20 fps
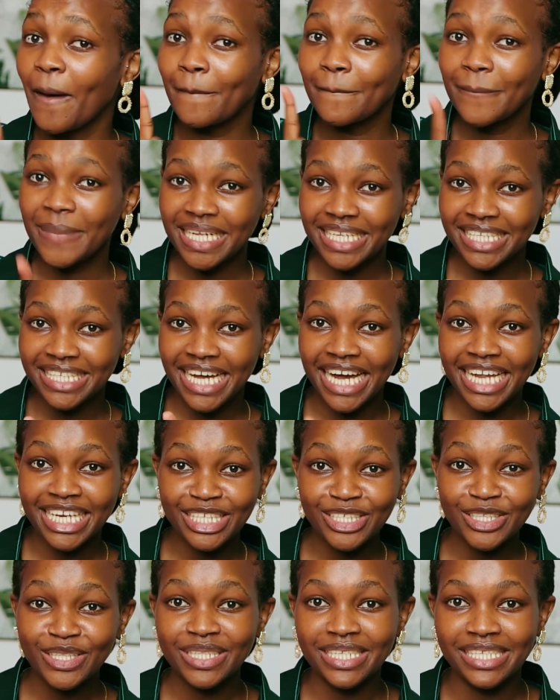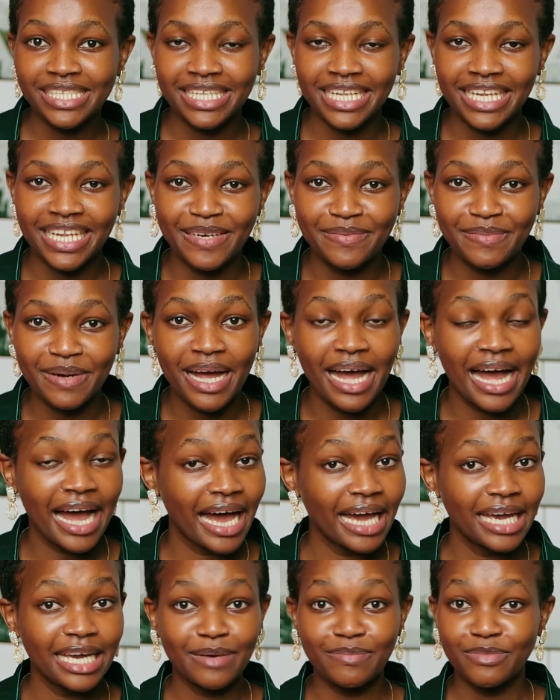But a little disclaimer,
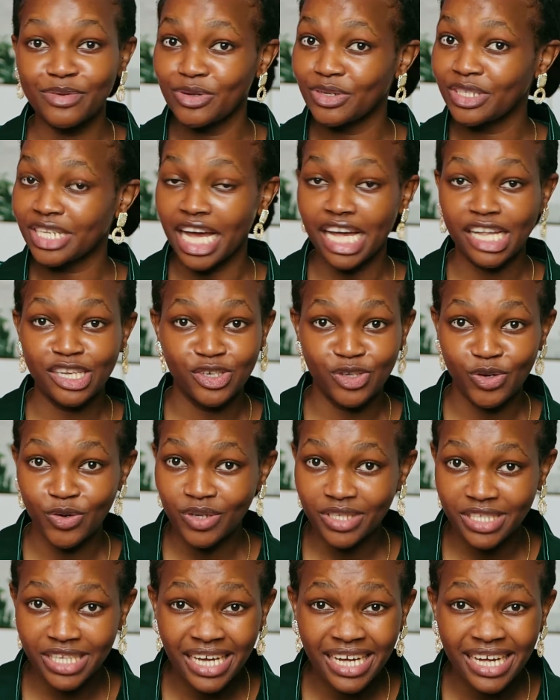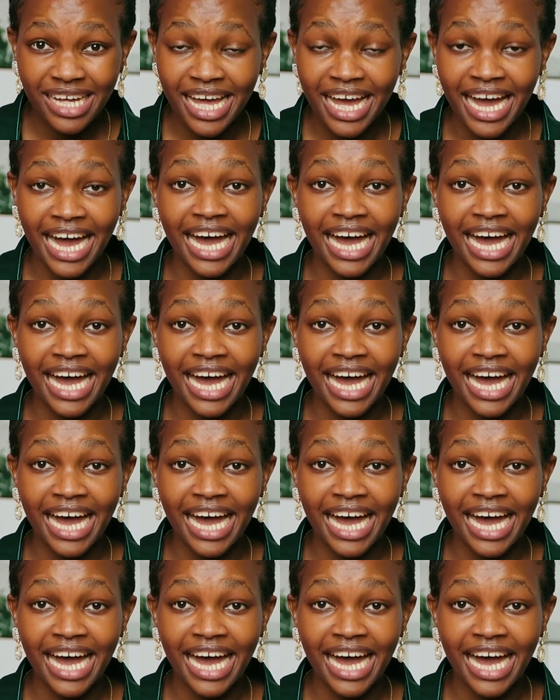I am not a doctor.